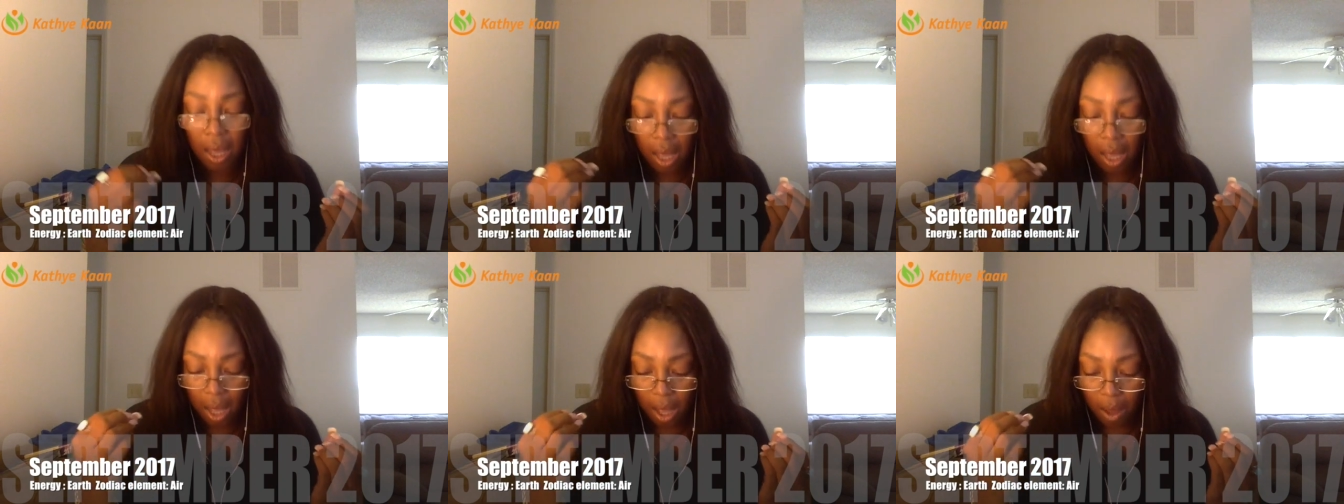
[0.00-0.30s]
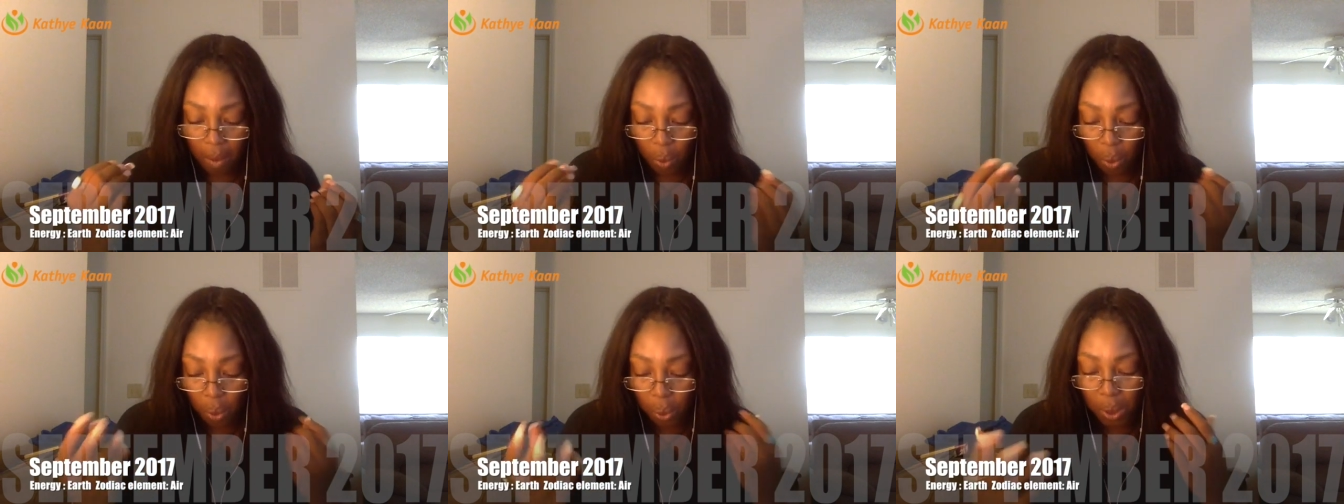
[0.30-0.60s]

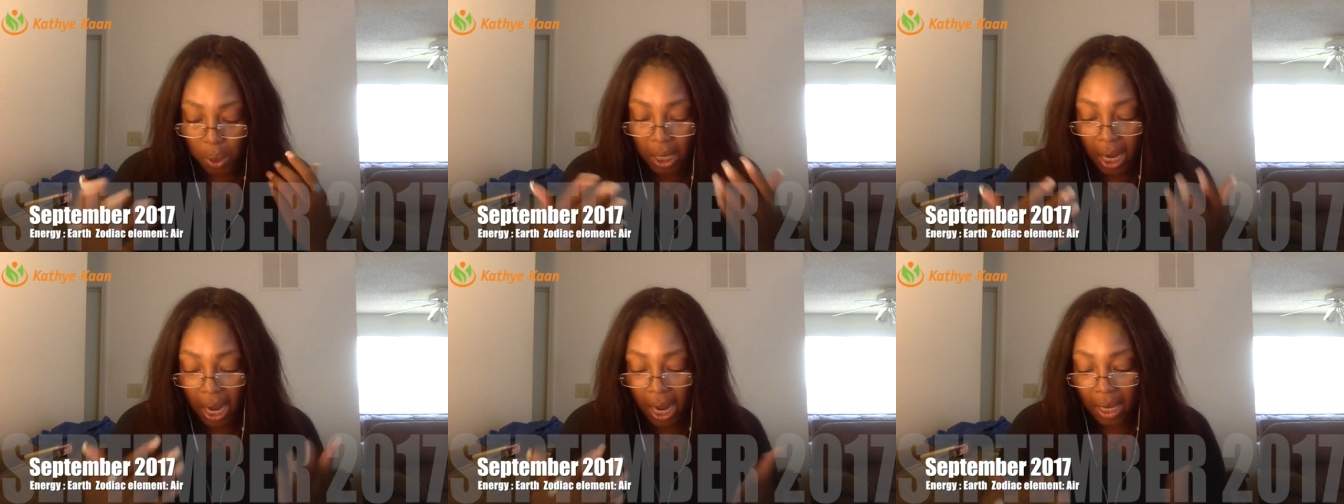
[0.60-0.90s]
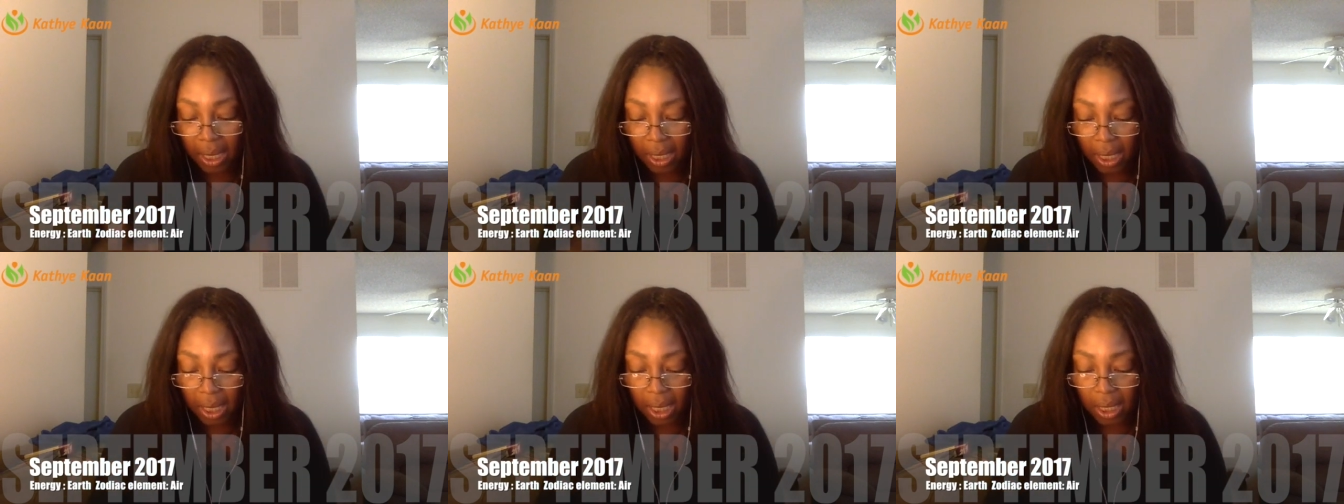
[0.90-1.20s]
who
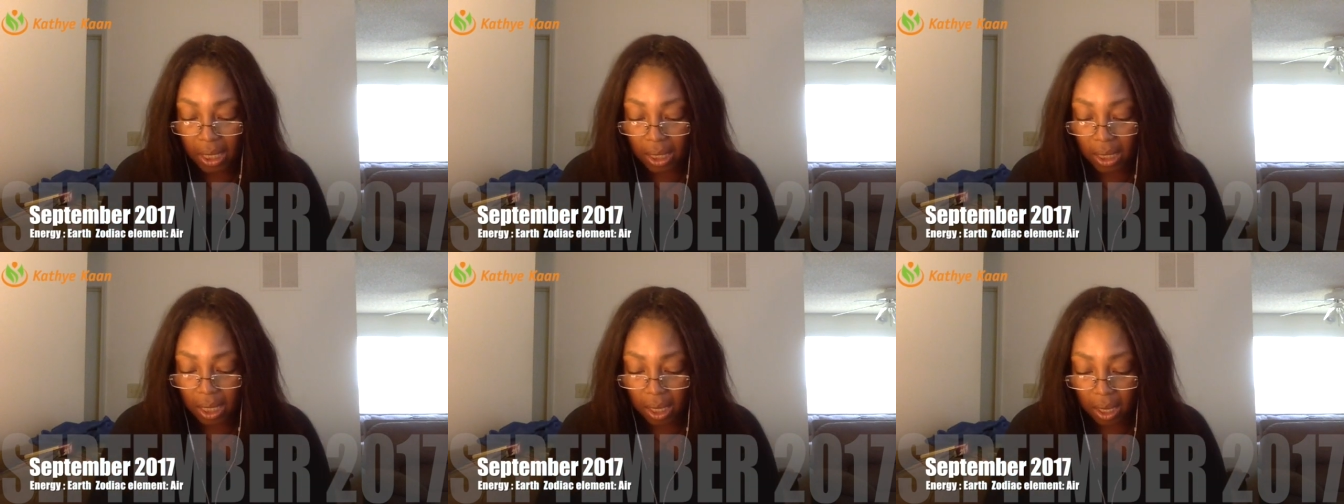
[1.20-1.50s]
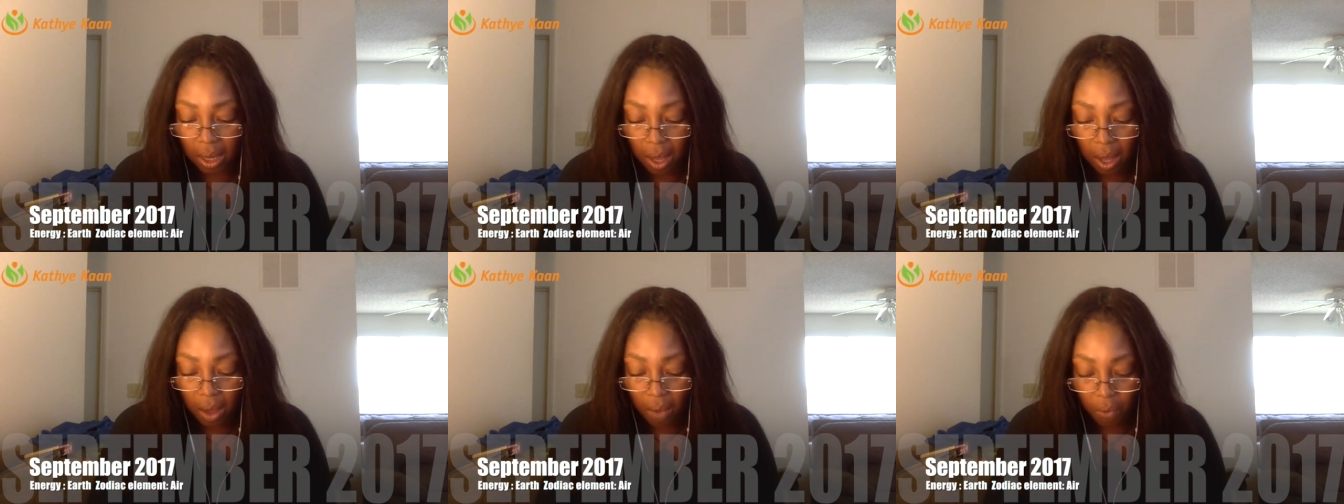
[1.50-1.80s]
died is
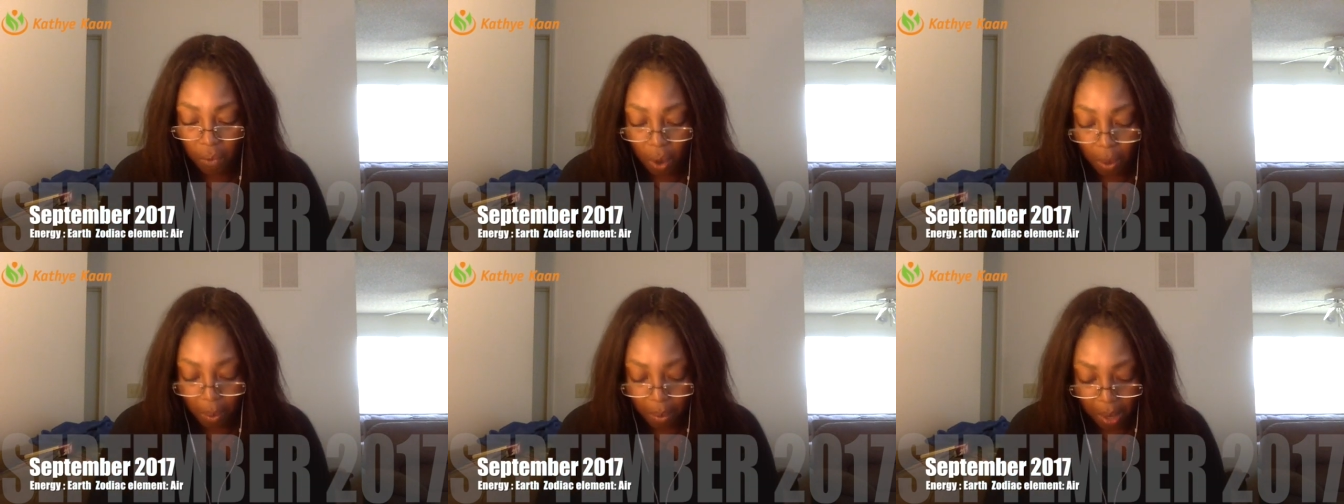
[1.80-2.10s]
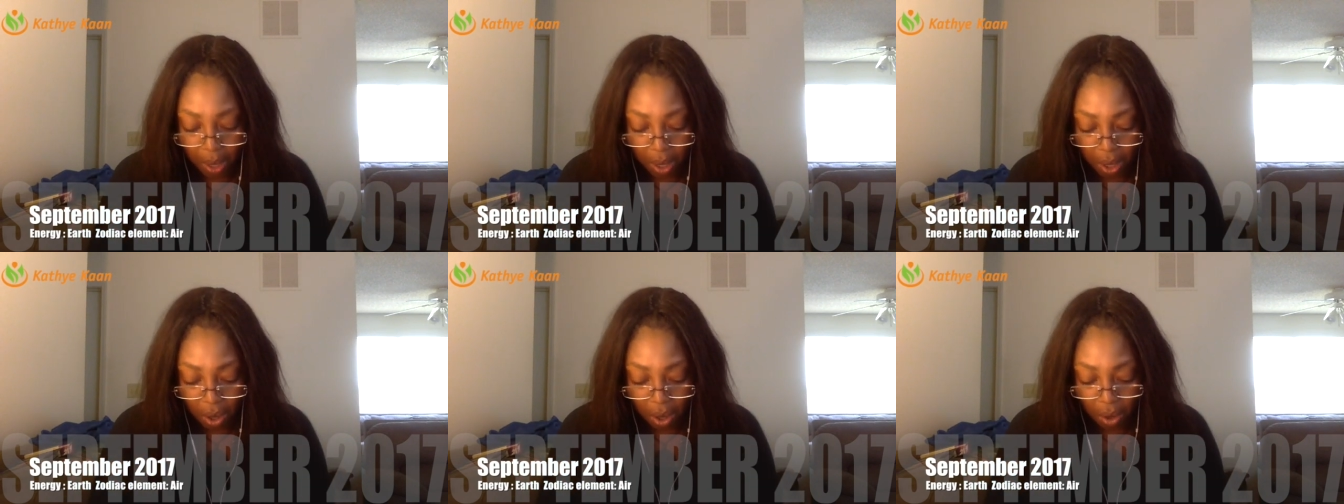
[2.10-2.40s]
from
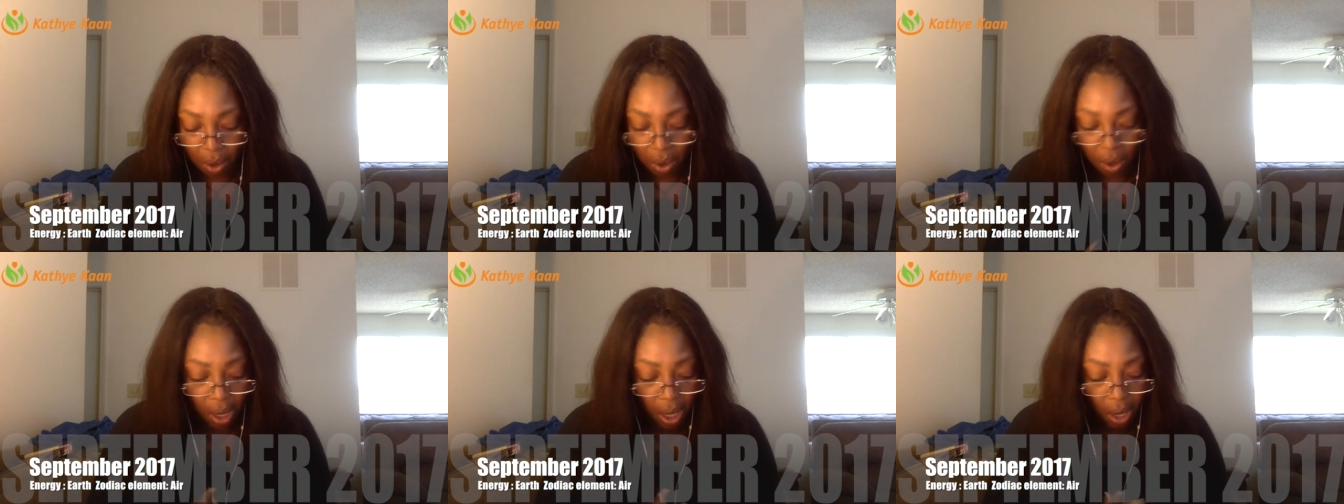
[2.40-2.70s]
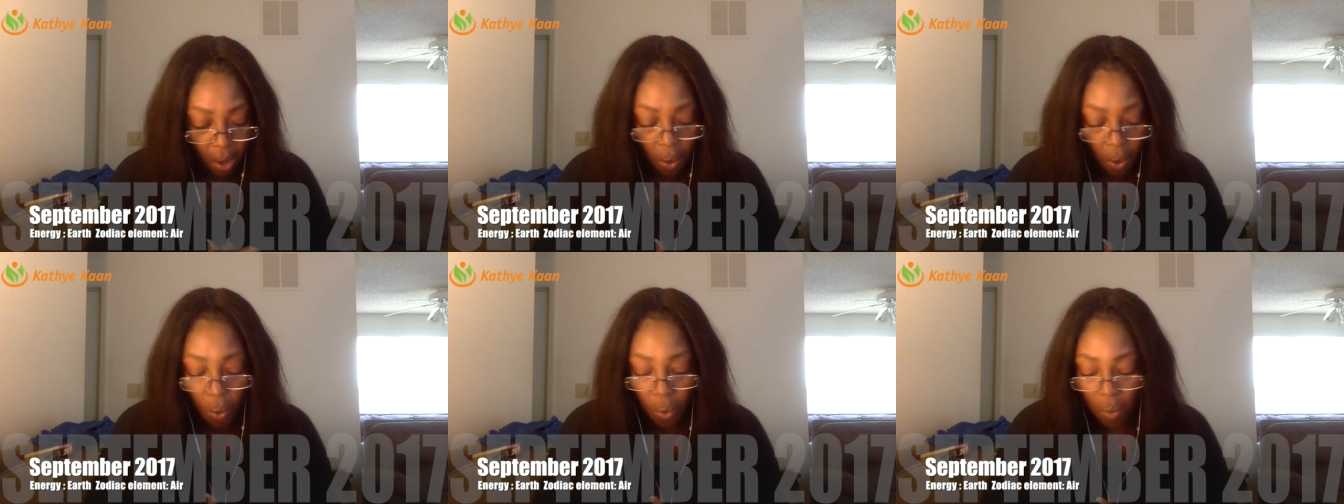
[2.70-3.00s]
your
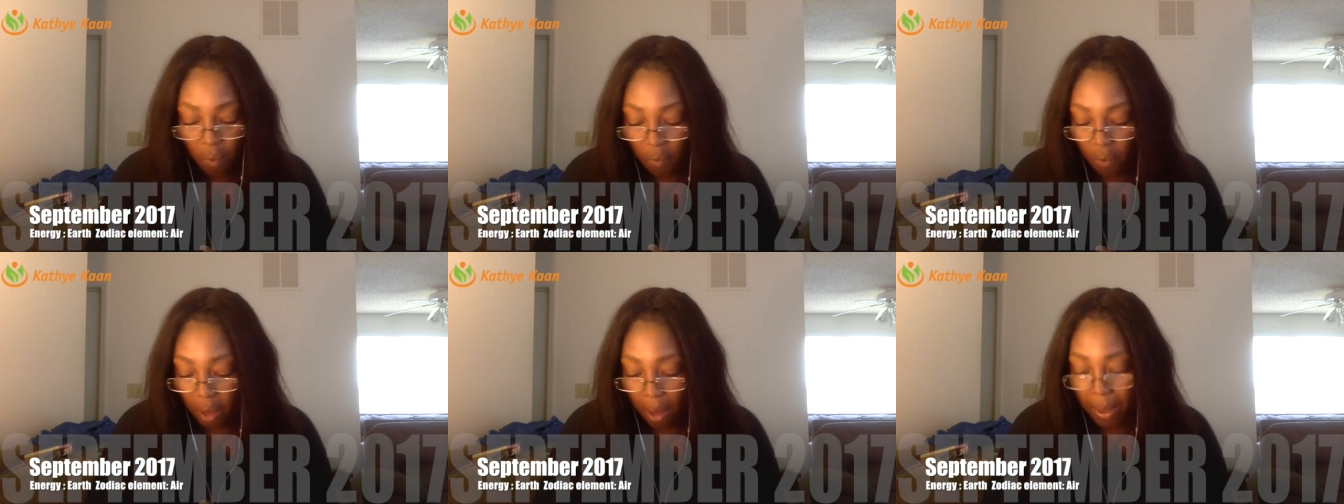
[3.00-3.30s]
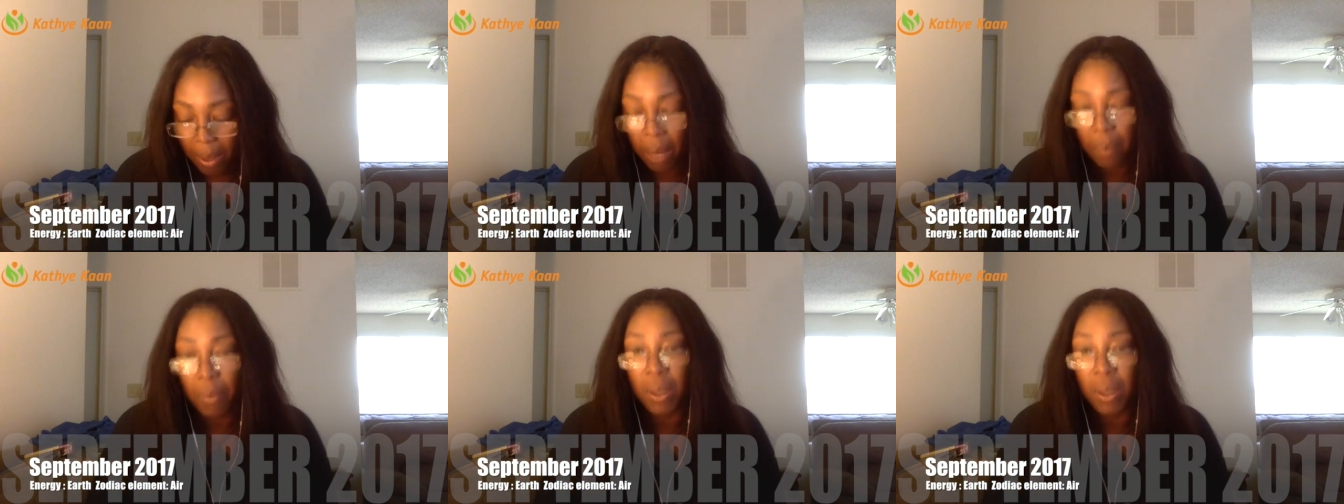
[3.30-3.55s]
own family,